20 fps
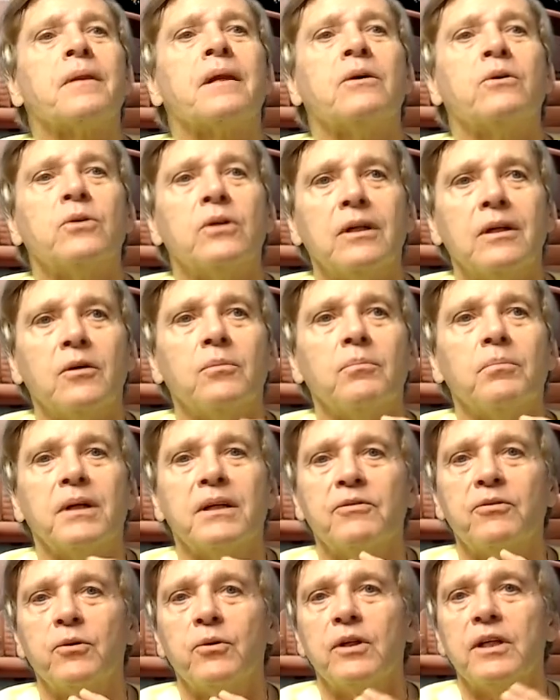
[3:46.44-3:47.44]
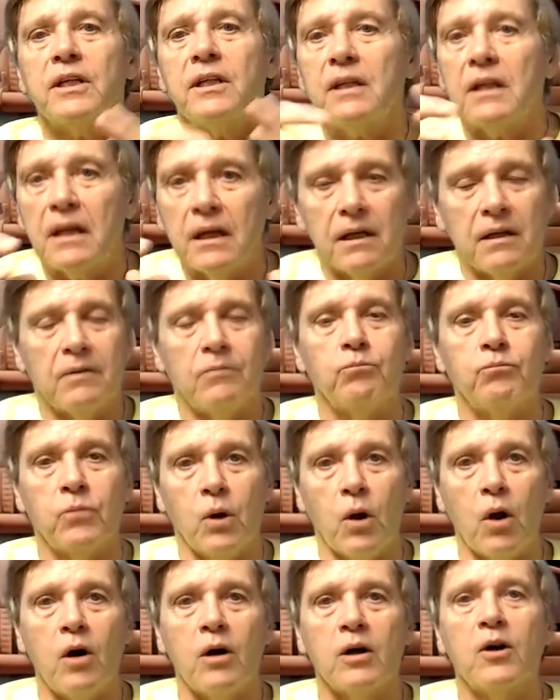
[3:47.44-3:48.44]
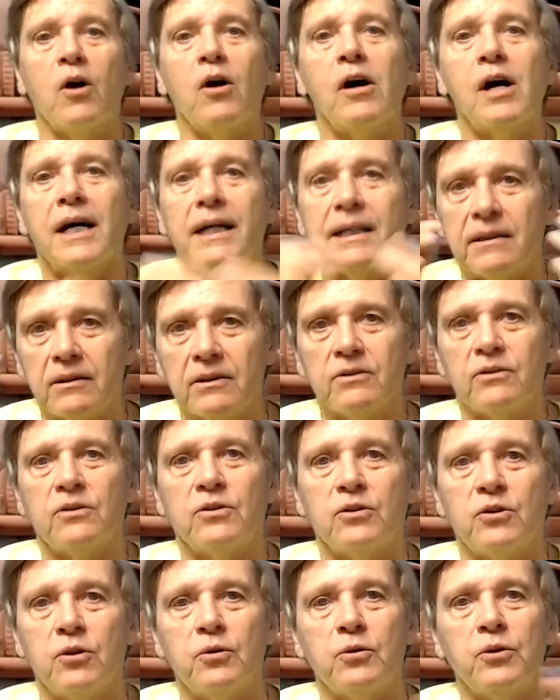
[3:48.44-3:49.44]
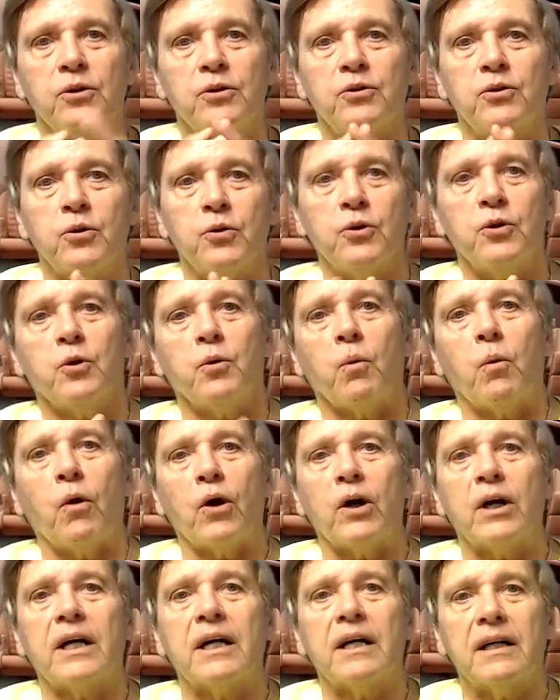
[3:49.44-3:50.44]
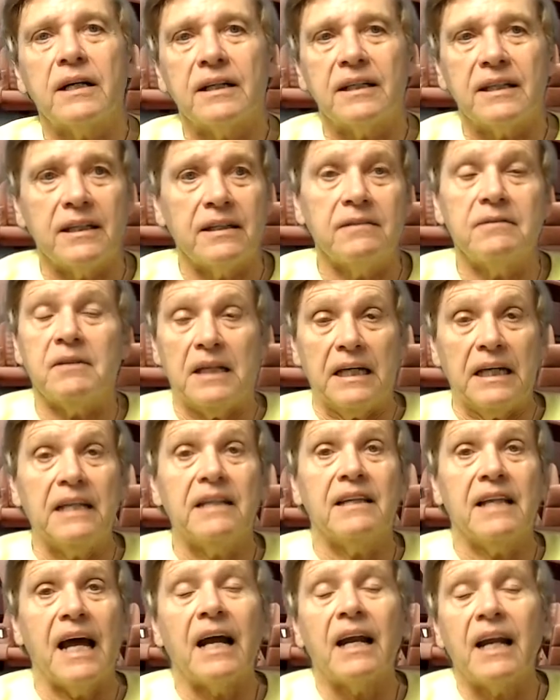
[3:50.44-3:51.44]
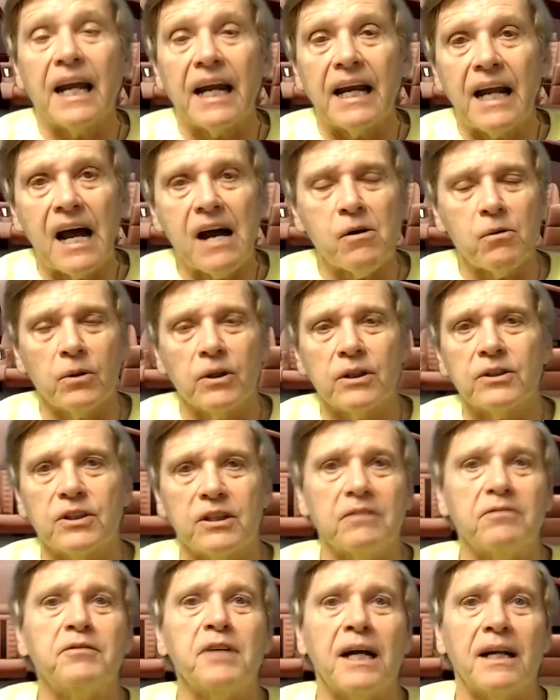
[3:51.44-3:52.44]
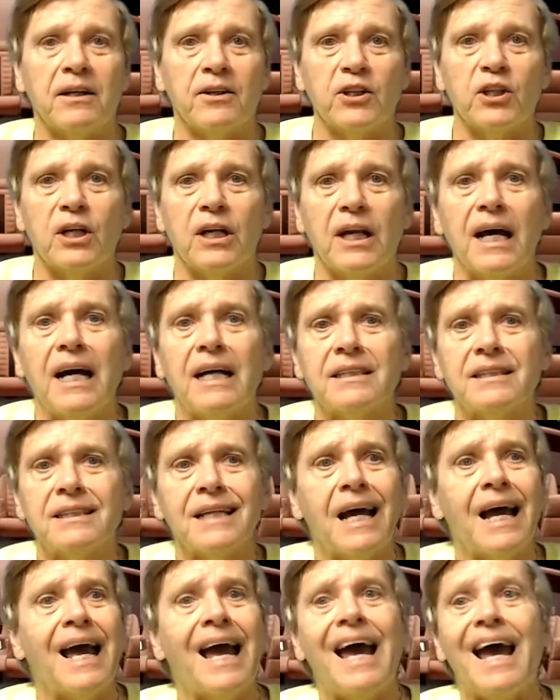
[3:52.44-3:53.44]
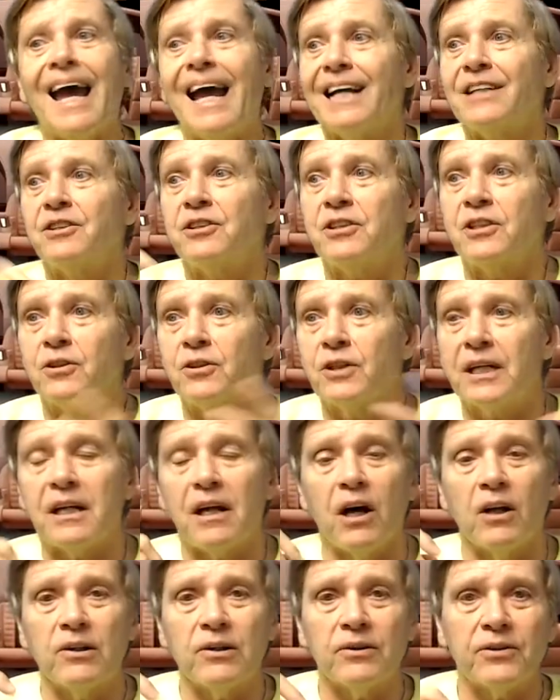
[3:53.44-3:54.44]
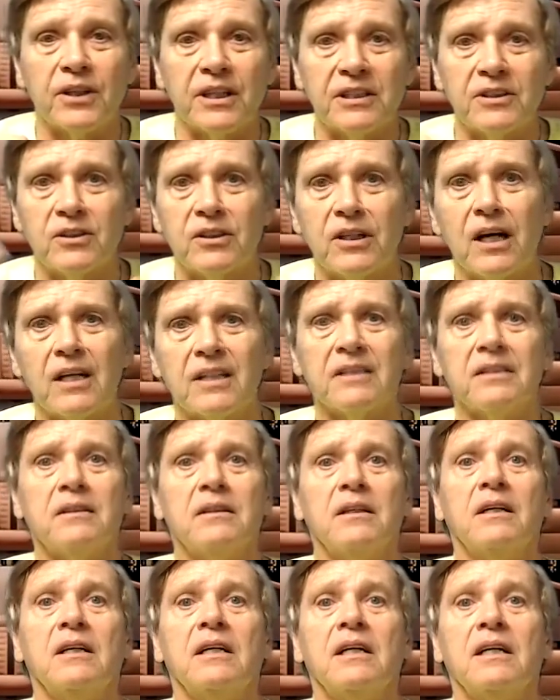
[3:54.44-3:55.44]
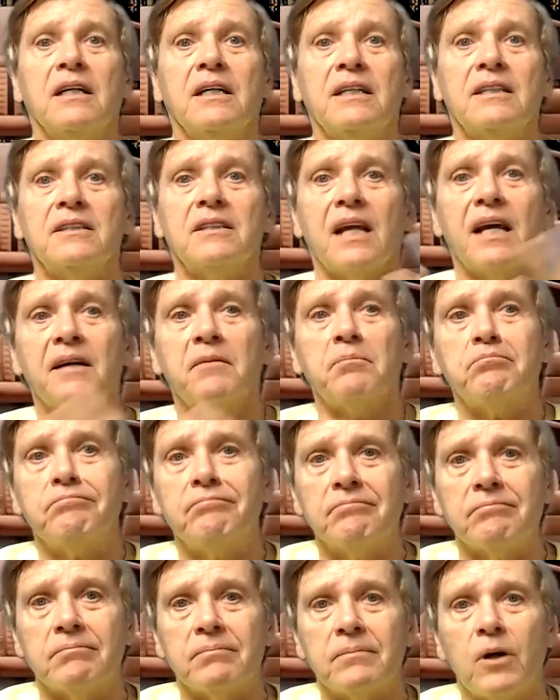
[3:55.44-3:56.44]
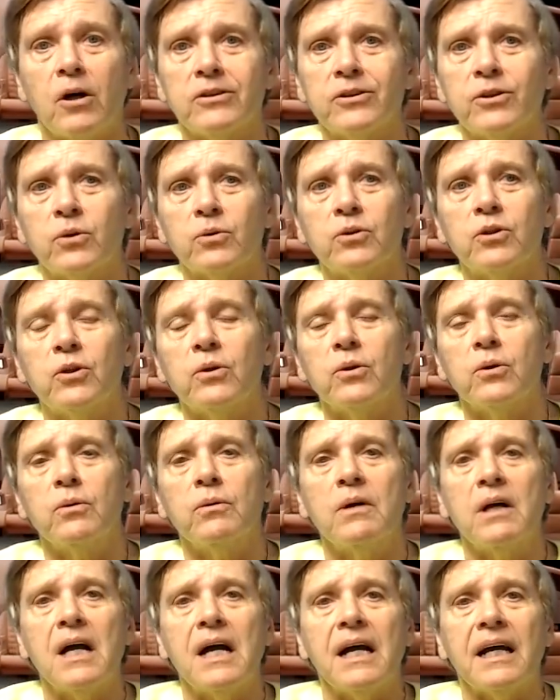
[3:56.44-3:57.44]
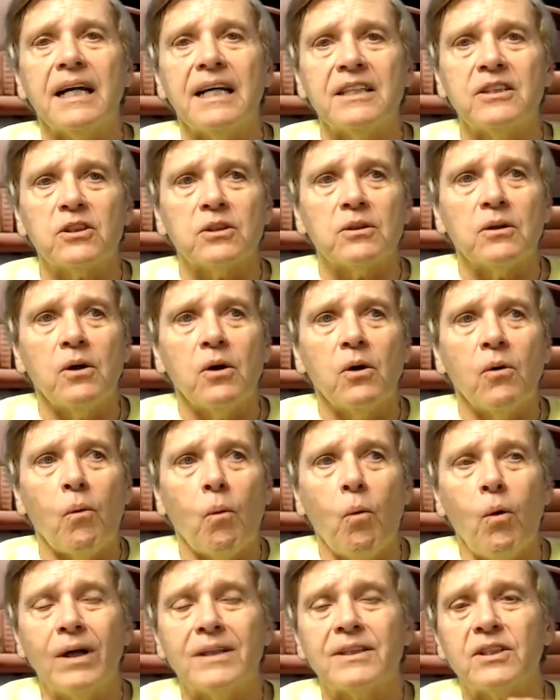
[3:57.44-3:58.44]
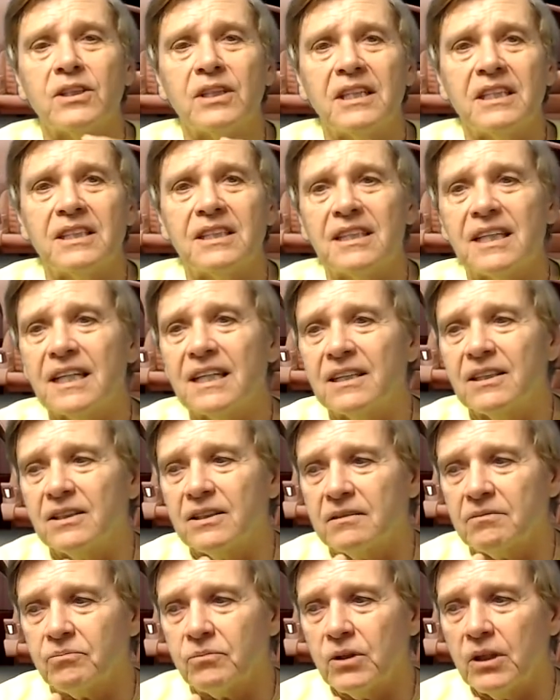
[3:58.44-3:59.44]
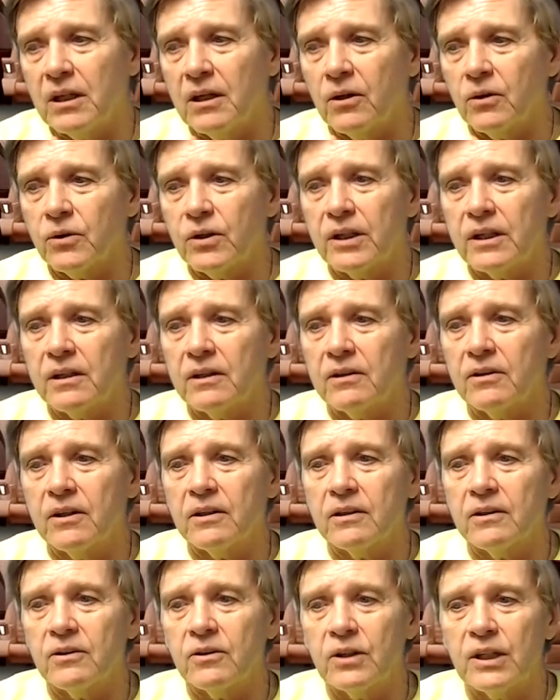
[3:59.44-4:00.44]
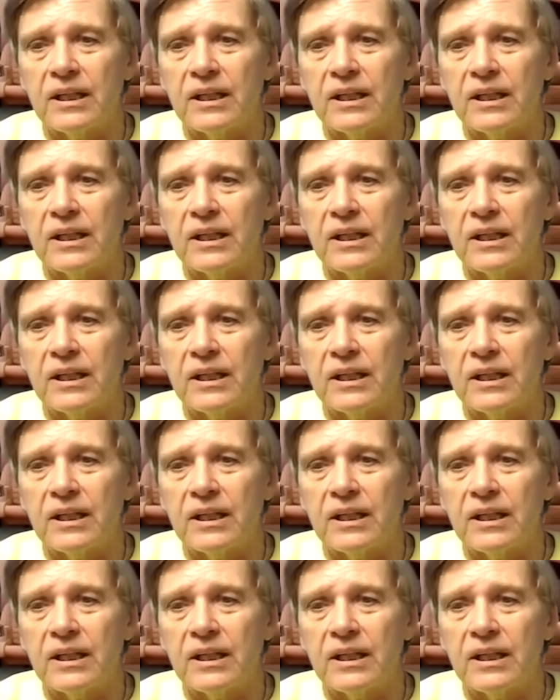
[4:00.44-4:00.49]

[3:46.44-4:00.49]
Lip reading: but if you could log on, do your work in that 8 hours, if not a little less, and still get other things done, it's like, also too, it's once these things, the